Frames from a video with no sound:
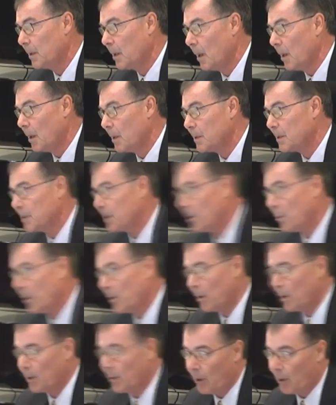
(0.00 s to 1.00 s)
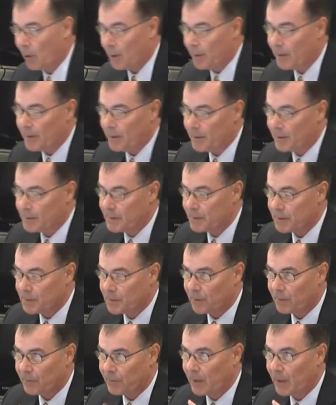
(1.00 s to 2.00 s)
So we're in this sort
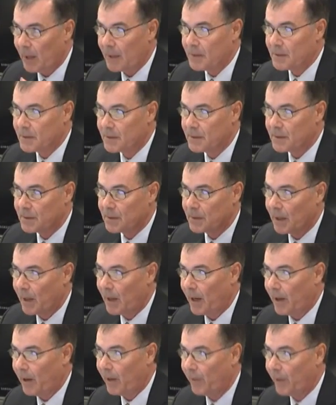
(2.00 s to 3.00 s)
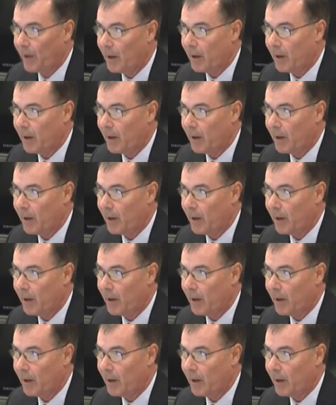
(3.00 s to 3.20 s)
of guess area,